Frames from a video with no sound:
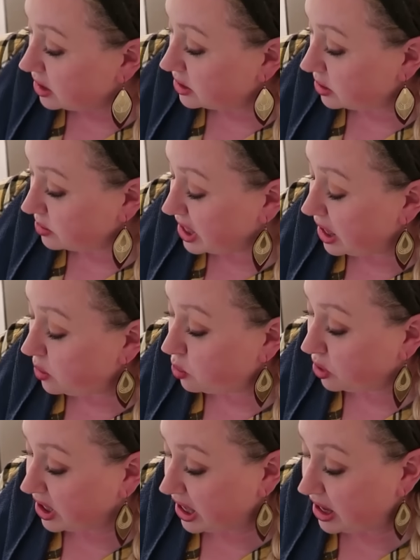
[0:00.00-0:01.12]
So they
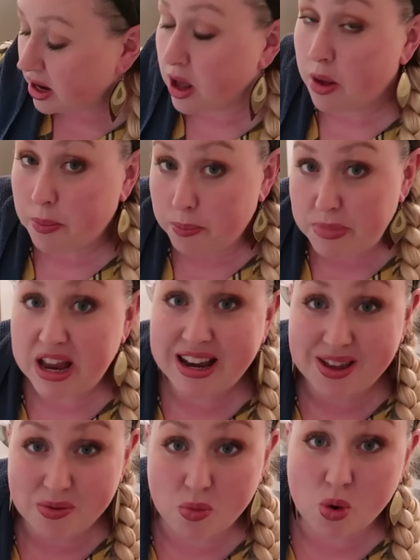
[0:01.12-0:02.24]
will get
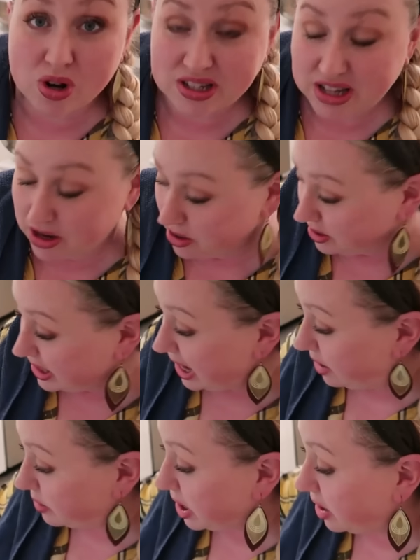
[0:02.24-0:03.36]
many more dinners
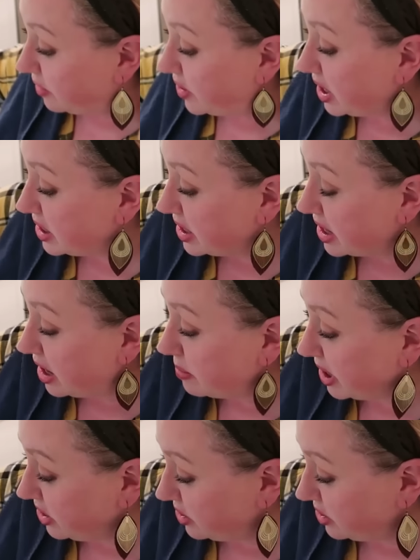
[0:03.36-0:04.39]
out of the 9 by